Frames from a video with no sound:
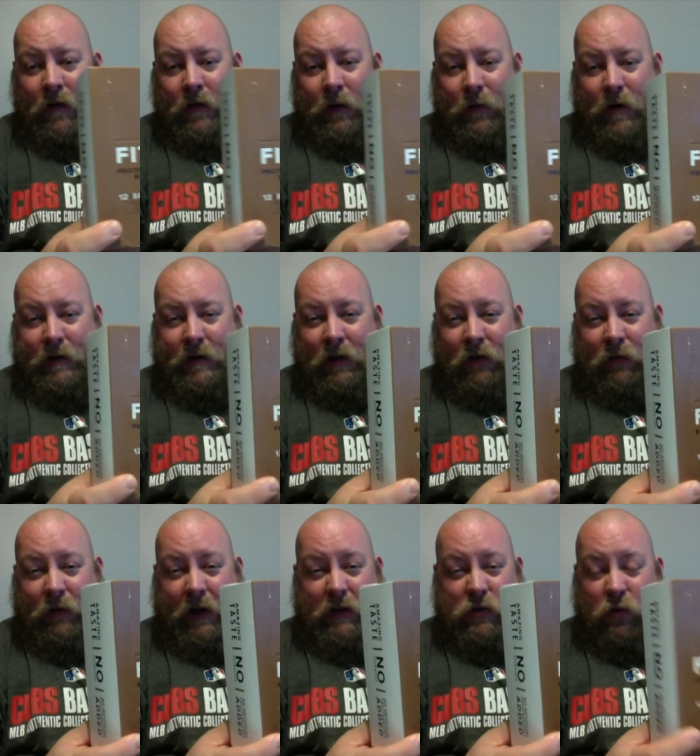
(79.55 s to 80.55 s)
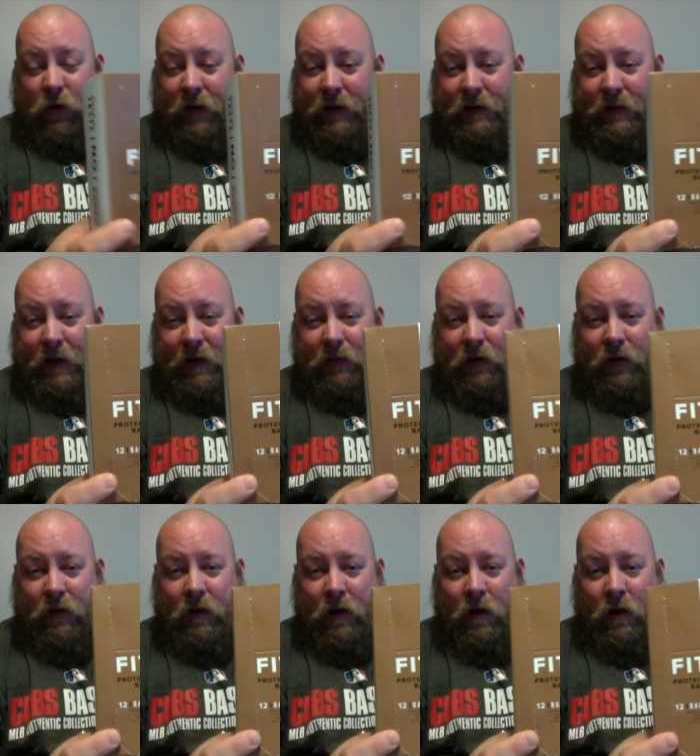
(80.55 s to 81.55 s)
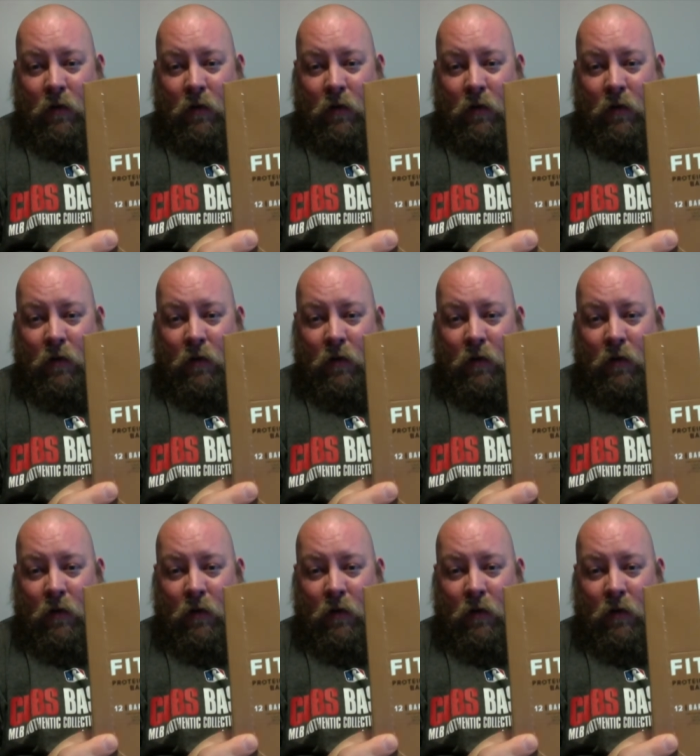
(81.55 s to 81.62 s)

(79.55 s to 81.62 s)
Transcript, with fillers: They retail for like 27